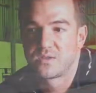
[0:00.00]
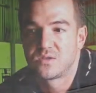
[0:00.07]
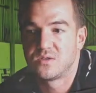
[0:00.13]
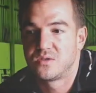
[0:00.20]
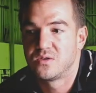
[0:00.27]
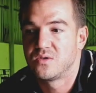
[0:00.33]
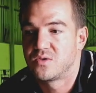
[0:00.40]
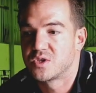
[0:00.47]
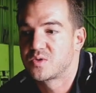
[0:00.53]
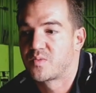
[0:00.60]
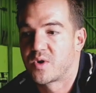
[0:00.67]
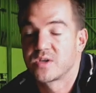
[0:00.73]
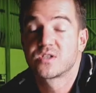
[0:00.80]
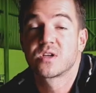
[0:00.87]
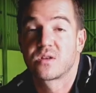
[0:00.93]
to do this
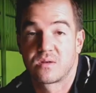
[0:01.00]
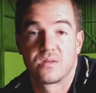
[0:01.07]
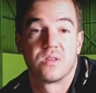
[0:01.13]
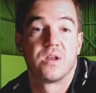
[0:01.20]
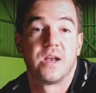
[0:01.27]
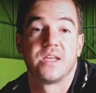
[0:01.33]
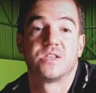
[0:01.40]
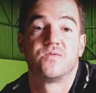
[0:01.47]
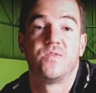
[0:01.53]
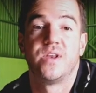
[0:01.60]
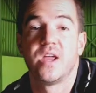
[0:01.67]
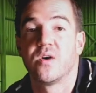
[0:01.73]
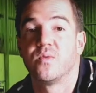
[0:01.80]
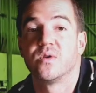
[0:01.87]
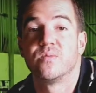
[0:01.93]
project, and in the next
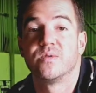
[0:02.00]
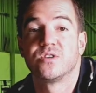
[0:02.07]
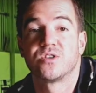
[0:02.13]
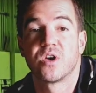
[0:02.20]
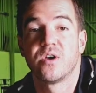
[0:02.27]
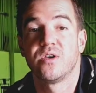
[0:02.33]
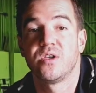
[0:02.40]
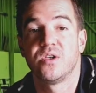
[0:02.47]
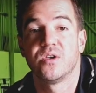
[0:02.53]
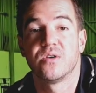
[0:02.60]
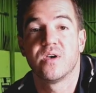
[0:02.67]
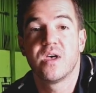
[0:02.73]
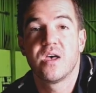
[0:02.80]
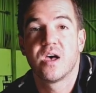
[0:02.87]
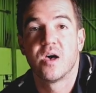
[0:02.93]
video we'll be showing you